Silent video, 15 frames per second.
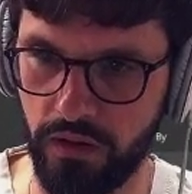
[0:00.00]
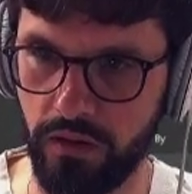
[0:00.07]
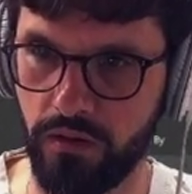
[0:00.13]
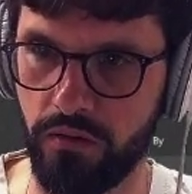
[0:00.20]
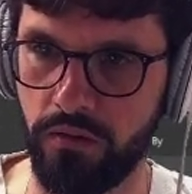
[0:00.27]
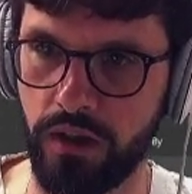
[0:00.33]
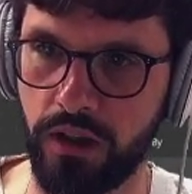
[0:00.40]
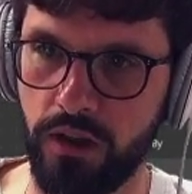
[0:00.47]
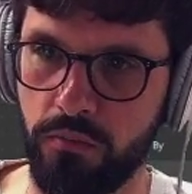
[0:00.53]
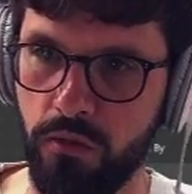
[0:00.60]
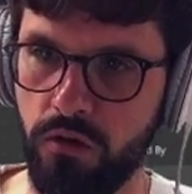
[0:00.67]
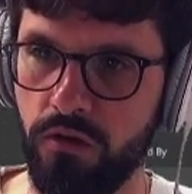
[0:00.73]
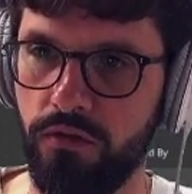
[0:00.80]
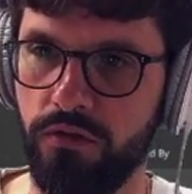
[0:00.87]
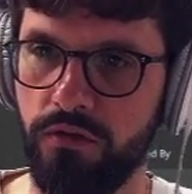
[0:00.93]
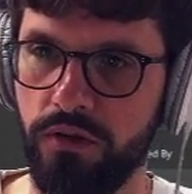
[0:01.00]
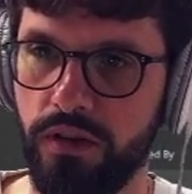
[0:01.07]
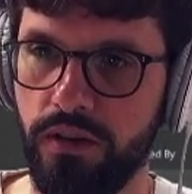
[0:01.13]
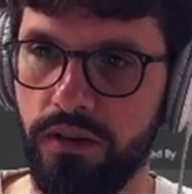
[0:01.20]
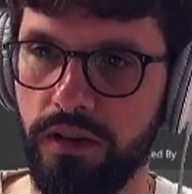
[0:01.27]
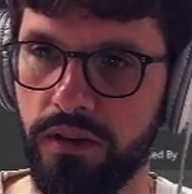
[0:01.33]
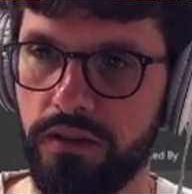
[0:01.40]
we can move
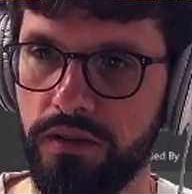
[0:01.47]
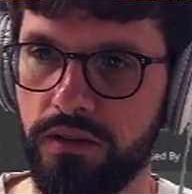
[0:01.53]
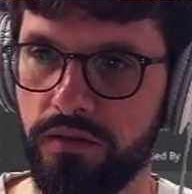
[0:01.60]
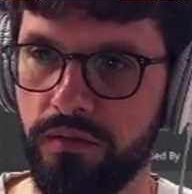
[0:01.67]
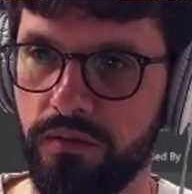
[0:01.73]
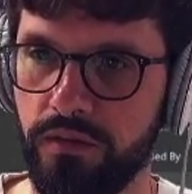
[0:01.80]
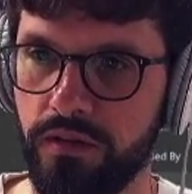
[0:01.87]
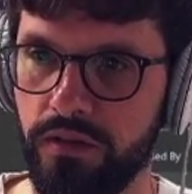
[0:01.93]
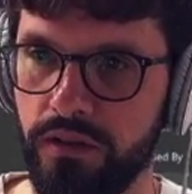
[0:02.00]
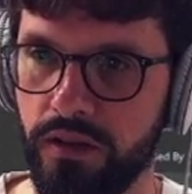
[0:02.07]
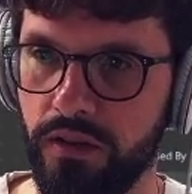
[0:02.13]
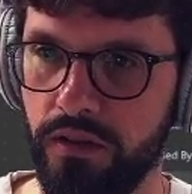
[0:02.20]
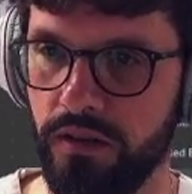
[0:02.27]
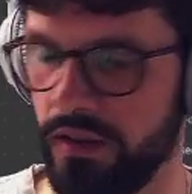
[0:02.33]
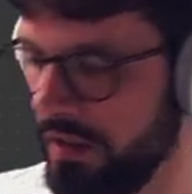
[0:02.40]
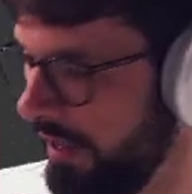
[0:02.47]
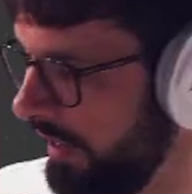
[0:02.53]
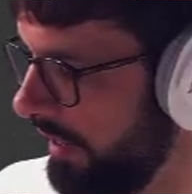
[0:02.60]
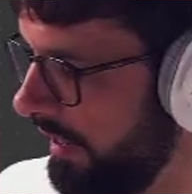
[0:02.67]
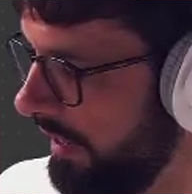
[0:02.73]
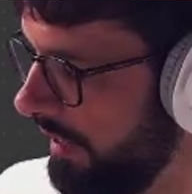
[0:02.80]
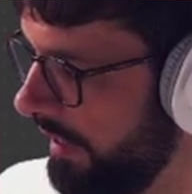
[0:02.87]
this. So,
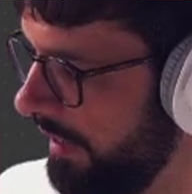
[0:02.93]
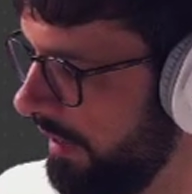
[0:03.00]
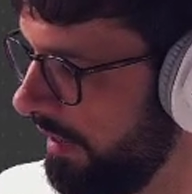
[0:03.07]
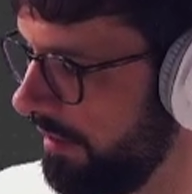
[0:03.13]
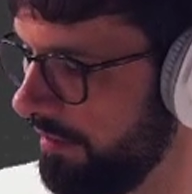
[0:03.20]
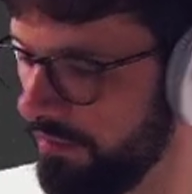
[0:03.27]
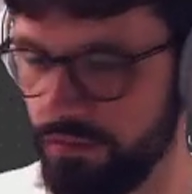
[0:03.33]
yay!